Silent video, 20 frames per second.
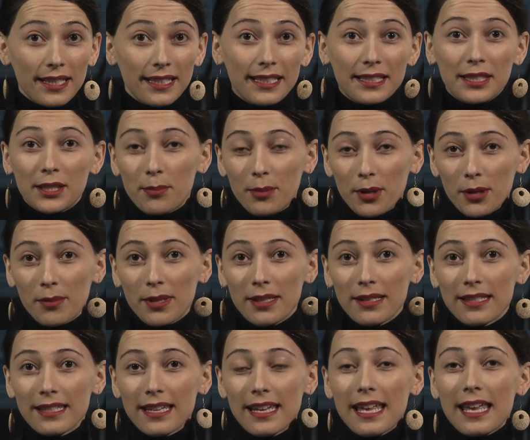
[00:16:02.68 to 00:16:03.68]
a
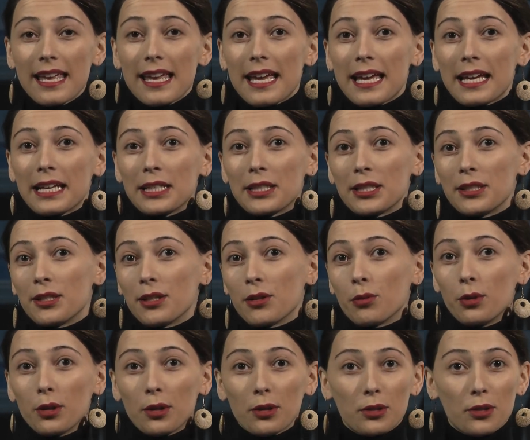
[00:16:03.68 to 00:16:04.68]
diplomat, and
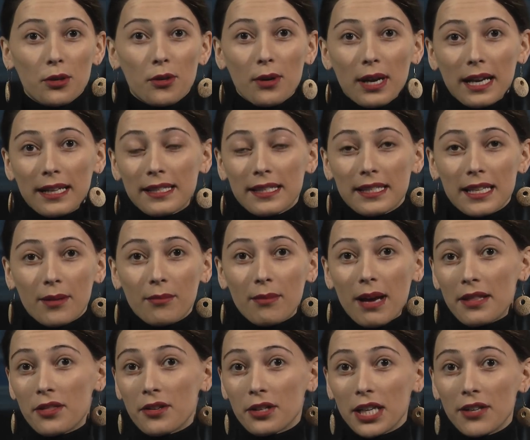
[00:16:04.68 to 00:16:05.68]
we also had some
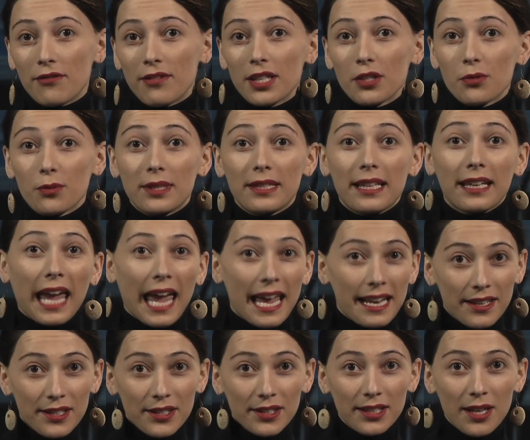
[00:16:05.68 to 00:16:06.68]
other events with the
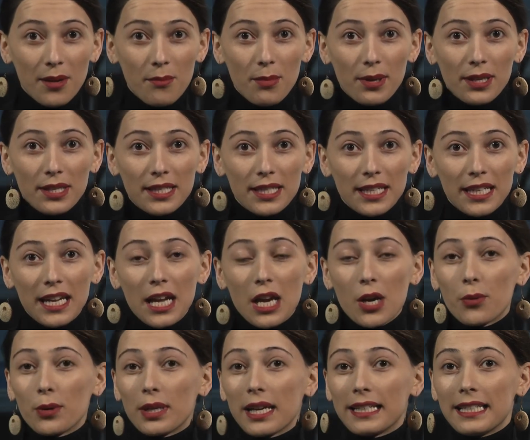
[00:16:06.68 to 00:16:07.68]
Canadian embassy.
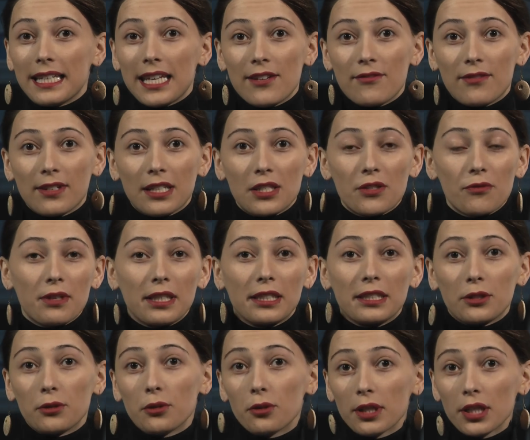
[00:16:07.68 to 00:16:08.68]
We had events with the
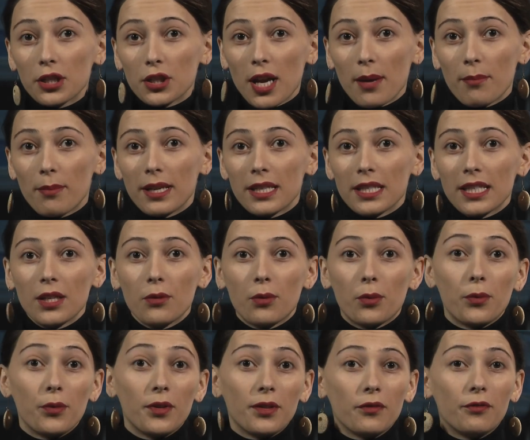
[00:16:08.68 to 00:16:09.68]
Turkish embassy.
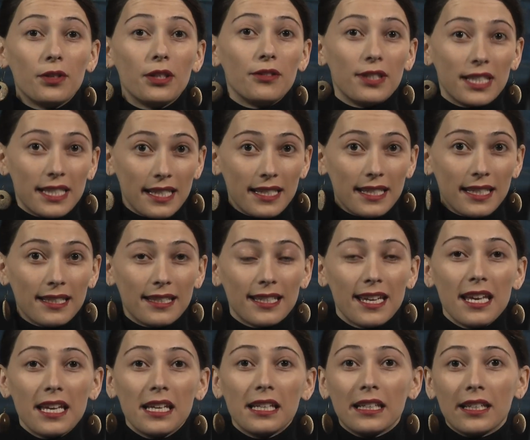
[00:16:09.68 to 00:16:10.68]
We visited
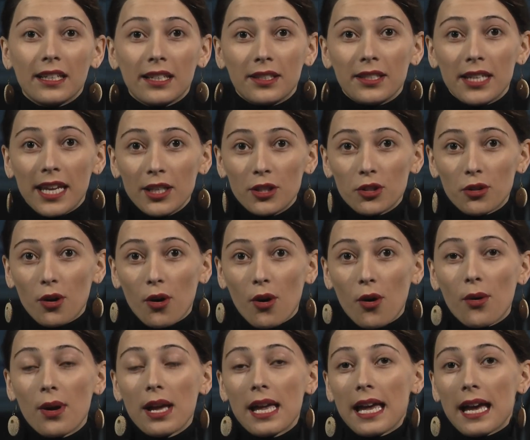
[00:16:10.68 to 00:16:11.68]

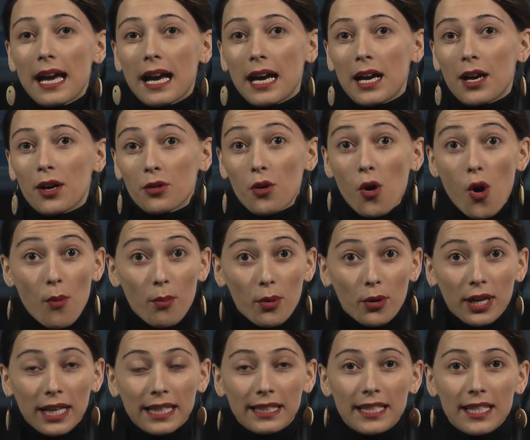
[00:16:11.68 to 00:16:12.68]
NATO
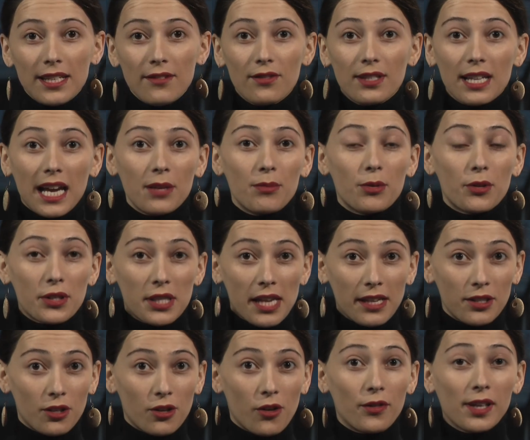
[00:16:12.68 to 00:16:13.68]
cooperative cyber
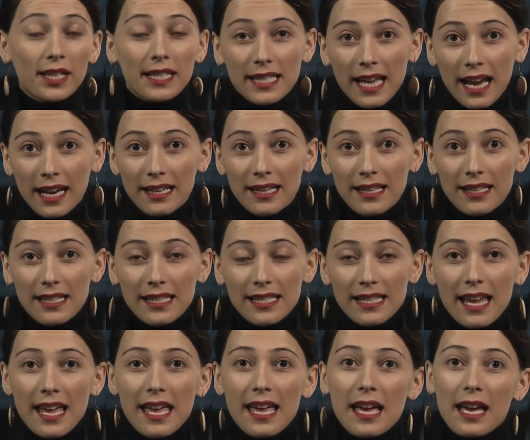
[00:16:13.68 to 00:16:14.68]
center of excellence,
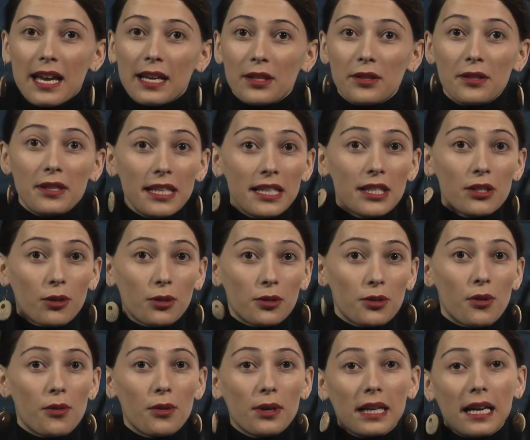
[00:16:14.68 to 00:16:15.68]
and this
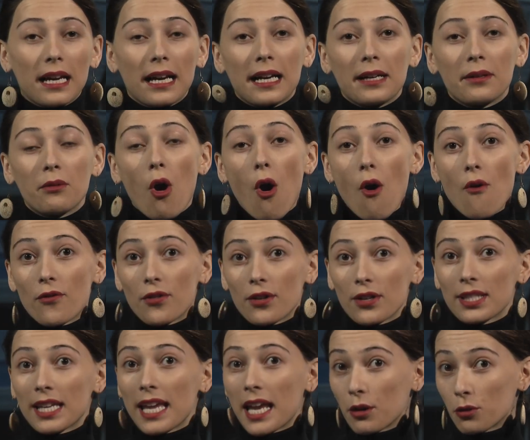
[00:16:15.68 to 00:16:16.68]
also
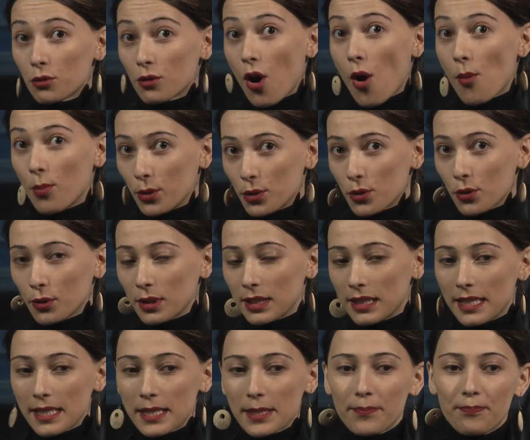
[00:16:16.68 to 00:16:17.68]
offers extra
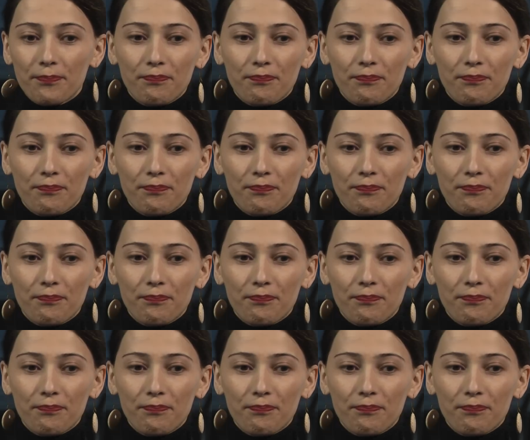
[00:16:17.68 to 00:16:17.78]
opportunities.